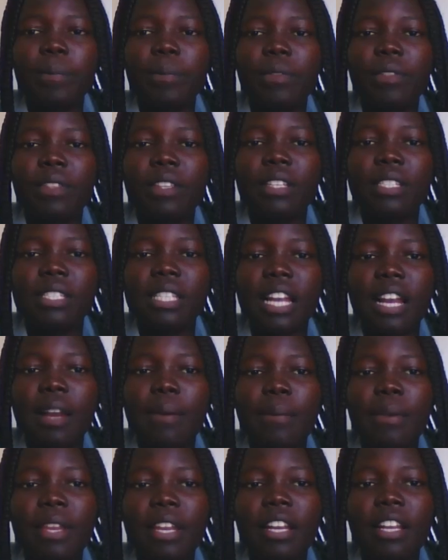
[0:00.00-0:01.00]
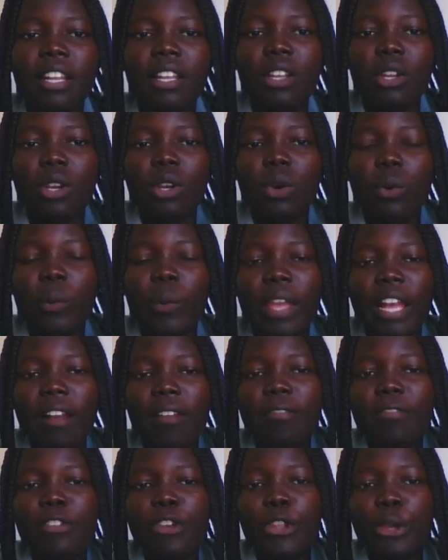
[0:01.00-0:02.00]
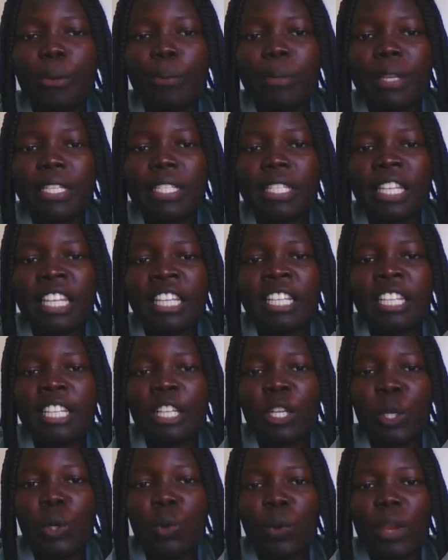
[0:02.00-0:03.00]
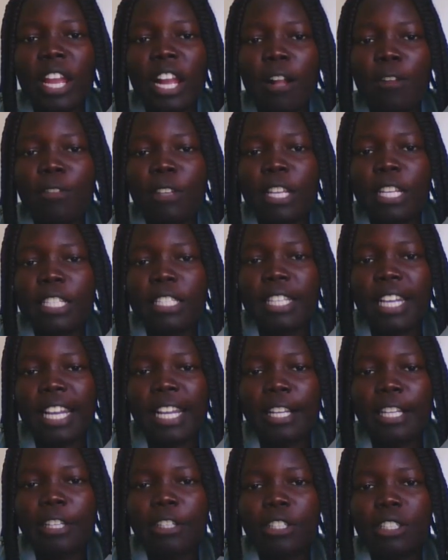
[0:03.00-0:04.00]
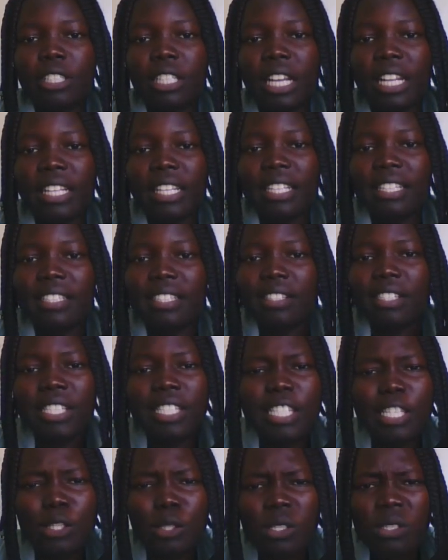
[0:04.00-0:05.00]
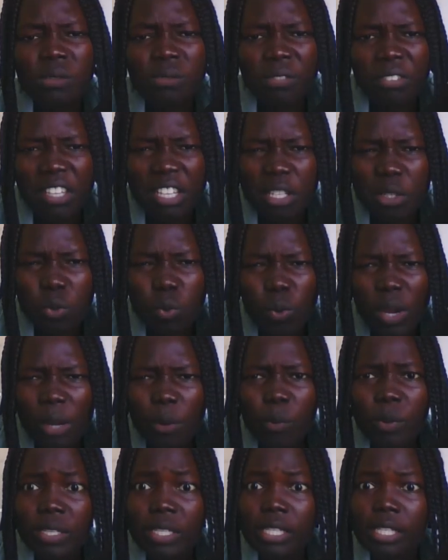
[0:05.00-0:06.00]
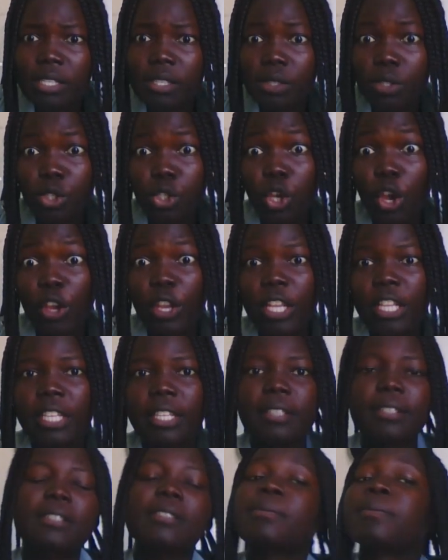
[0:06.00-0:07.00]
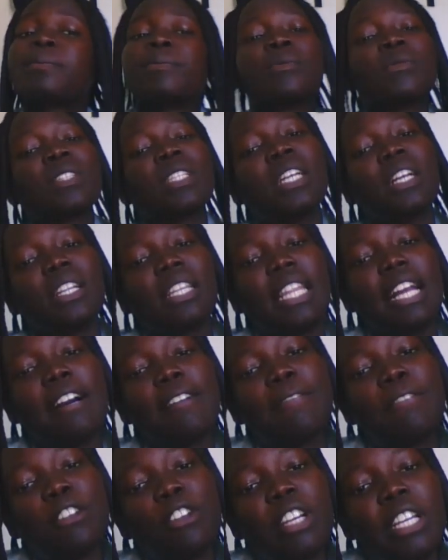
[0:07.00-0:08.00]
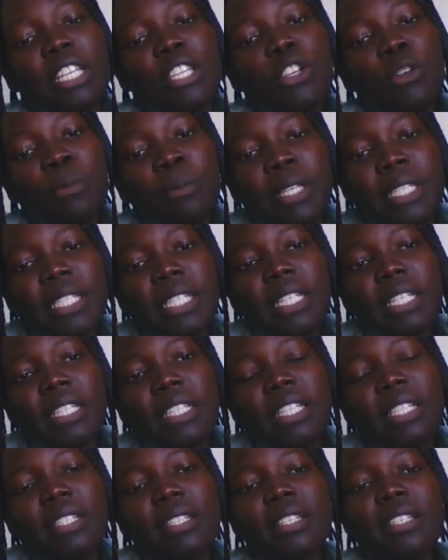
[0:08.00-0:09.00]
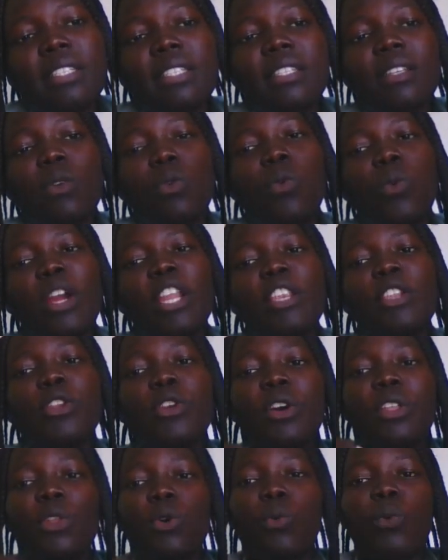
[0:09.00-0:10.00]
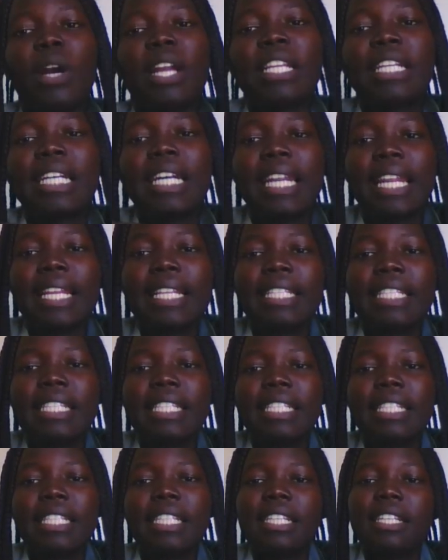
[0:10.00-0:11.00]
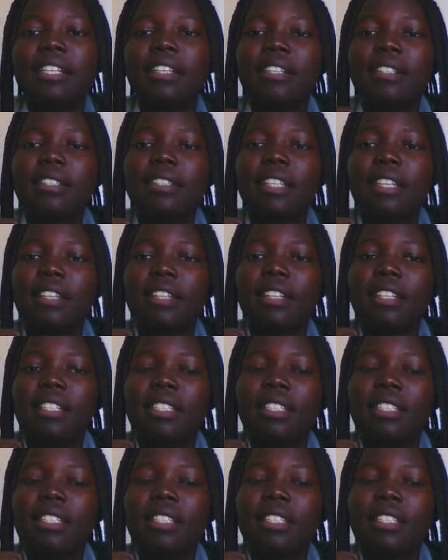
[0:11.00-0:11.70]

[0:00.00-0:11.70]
things up here, we have new meeting, we have enter a code, and then there's this faint word which is join. Now, for a new meeting, this is when you're the one creating the